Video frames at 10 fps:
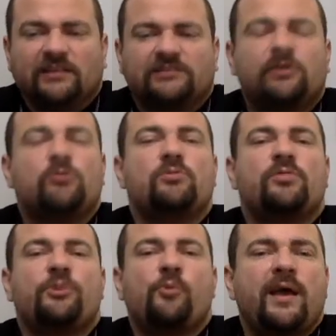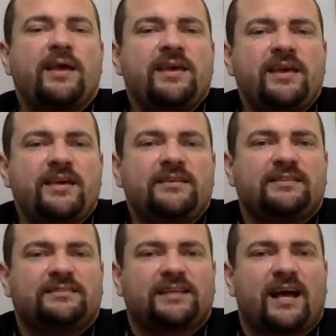So the way he
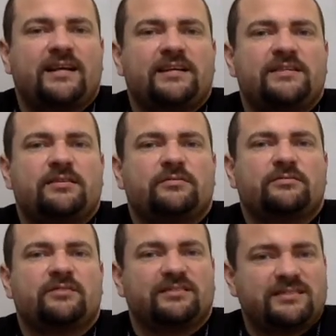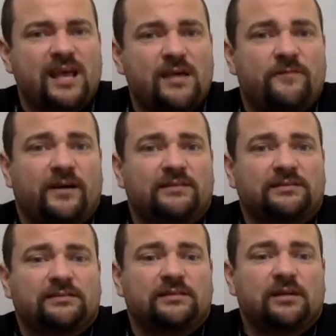decided to save us
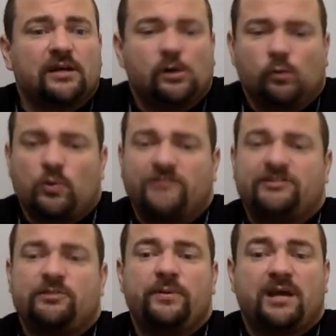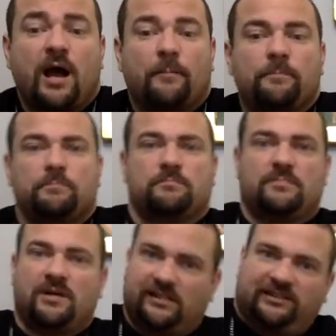was to become
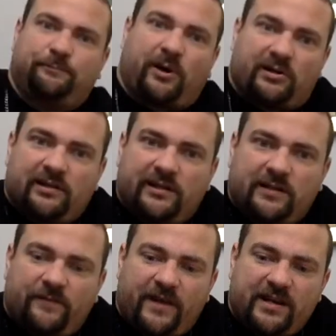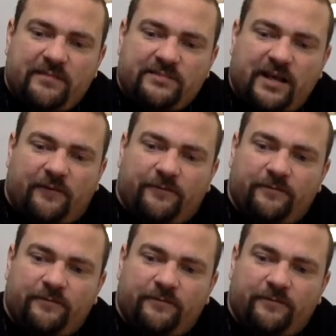a sparkly confetti himself.